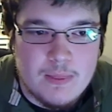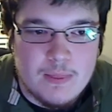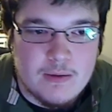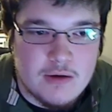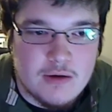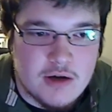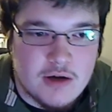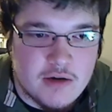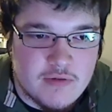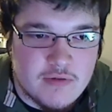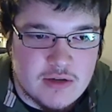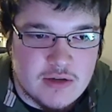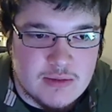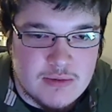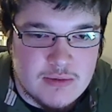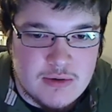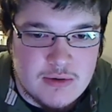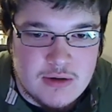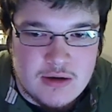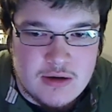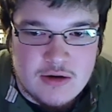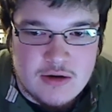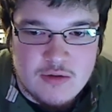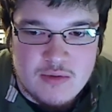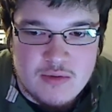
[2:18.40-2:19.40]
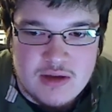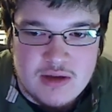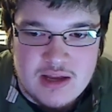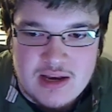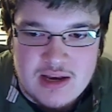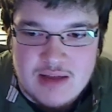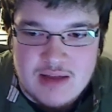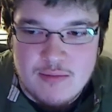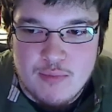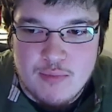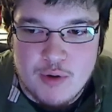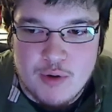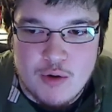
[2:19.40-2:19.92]
Harvest Moon: A New
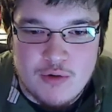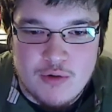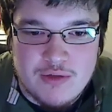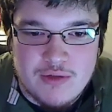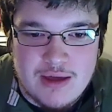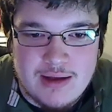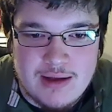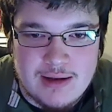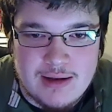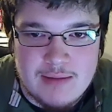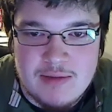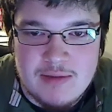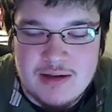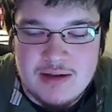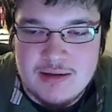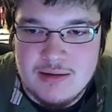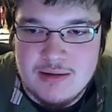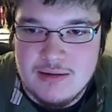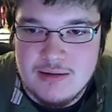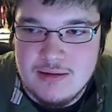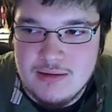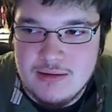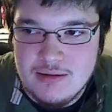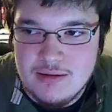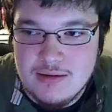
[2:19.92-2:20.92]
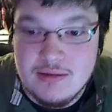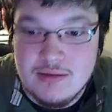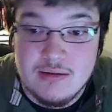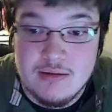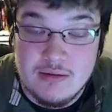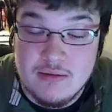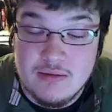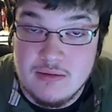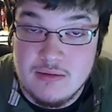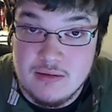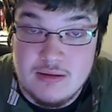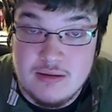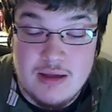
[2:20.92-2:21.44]
Beginning broke that limit.
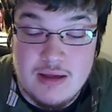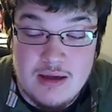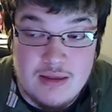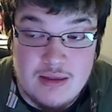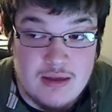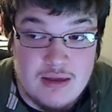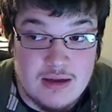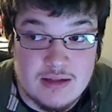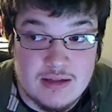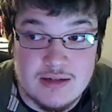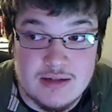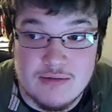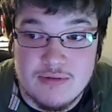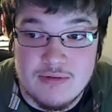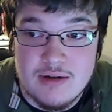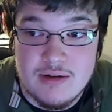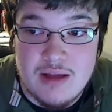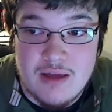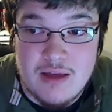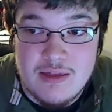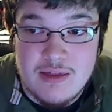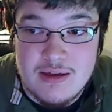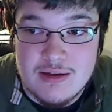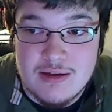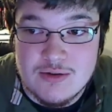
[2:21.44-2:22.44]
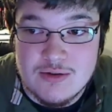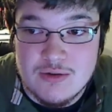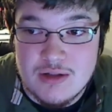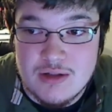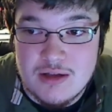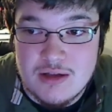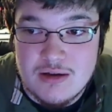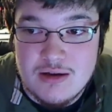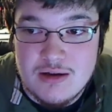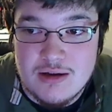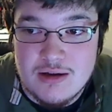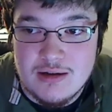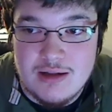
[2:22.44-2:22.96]
I think it's really
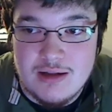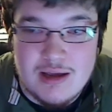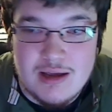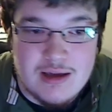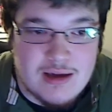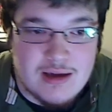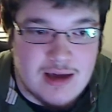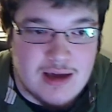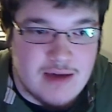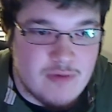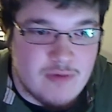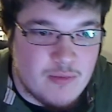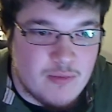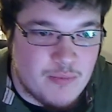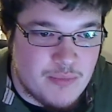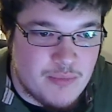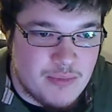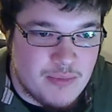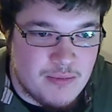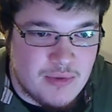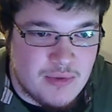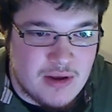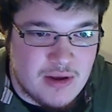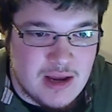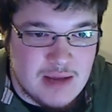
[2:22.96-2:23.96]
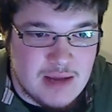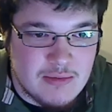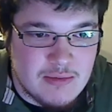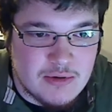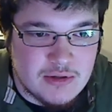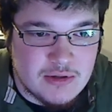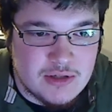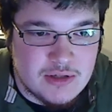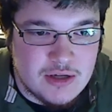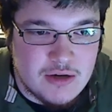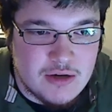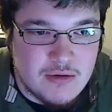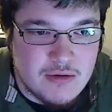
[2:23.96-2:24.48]
good. Like, I haven't been
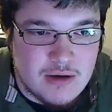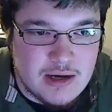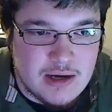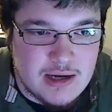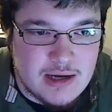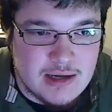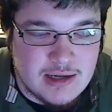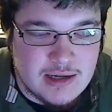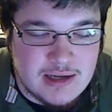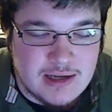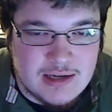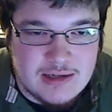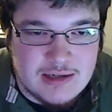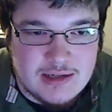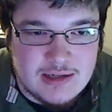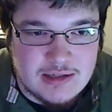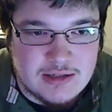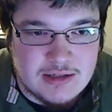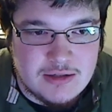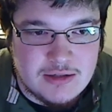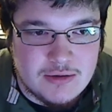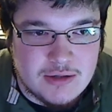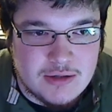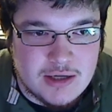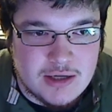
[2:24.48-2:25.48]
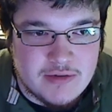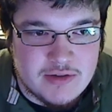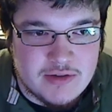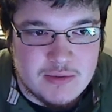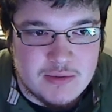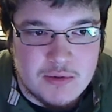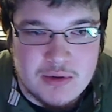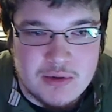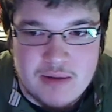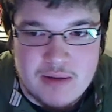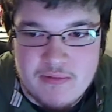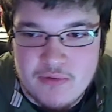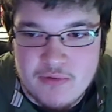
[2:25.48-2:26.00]
able to get addicted to a Harvest
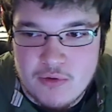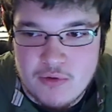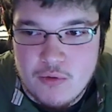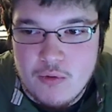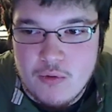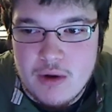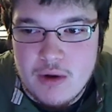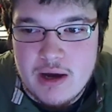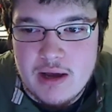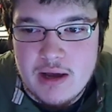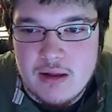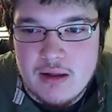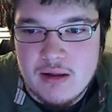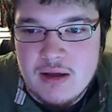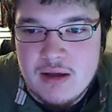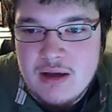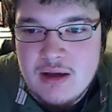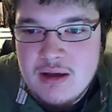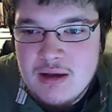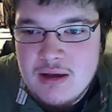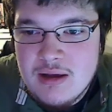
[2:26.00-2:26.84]
Moon game for a while.